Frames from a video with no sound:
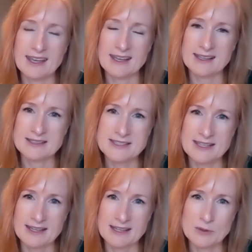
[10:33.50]

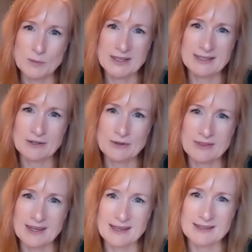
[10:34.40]
And uh, we
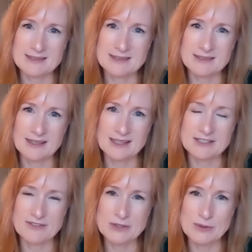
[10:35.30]
know that
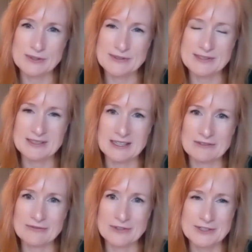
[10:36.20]
individuals
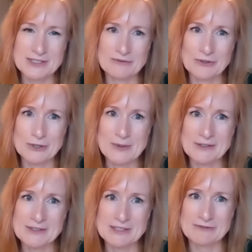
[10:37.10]
give first and
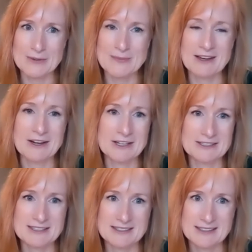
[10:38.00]
foremost from the
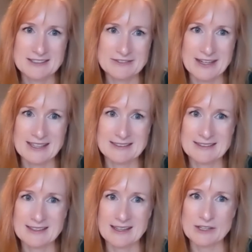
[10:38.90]
heart, right?
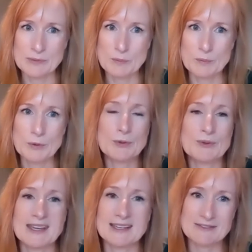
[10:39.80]
Uh, who
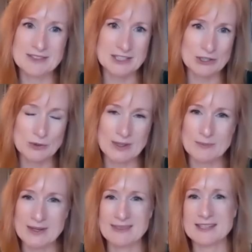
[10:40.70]
they give to
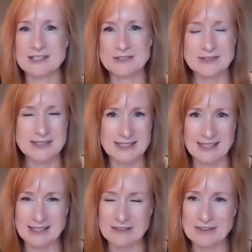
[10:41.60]
and when they choose to
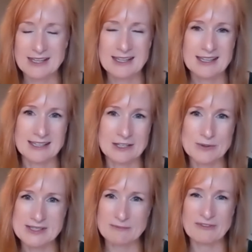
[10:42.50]
give, you
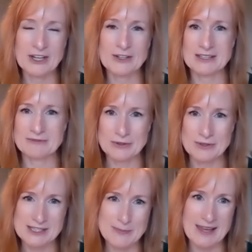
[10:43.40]
know, is very
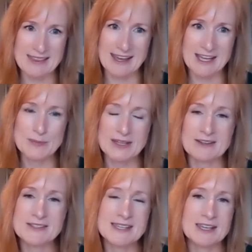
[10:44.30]
influenced by that. But
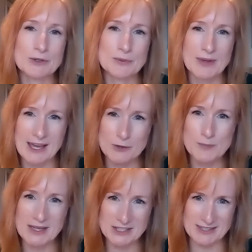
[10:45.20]
also, how
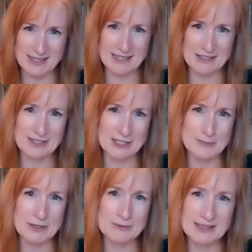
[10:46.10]
much they give
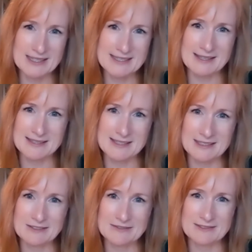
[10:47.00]
can be really
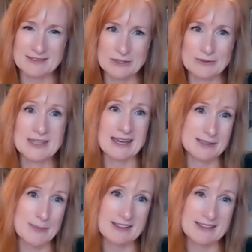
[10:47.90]
sensitive to
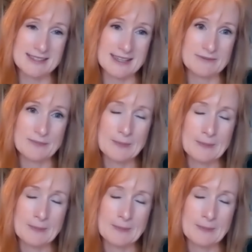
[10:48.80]
tax policy.